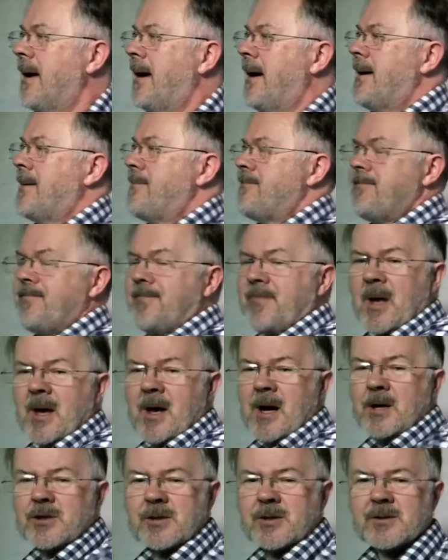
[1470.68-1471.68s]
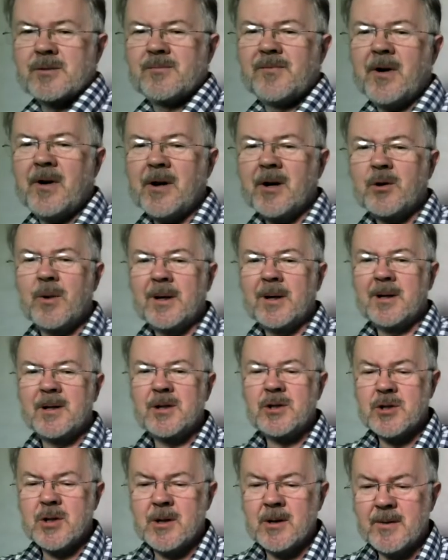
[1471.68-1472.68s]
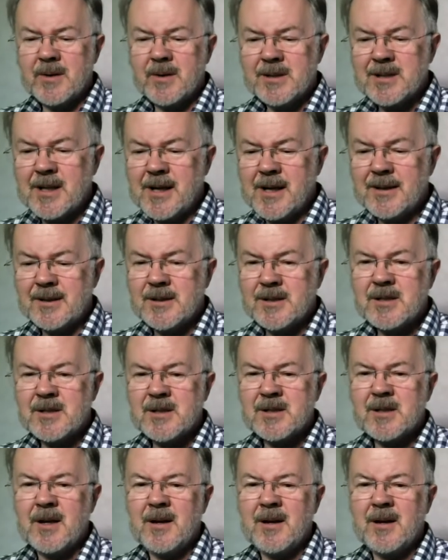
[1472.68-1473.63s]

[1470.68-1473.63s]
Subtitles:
I'll just very quickly show you this lens,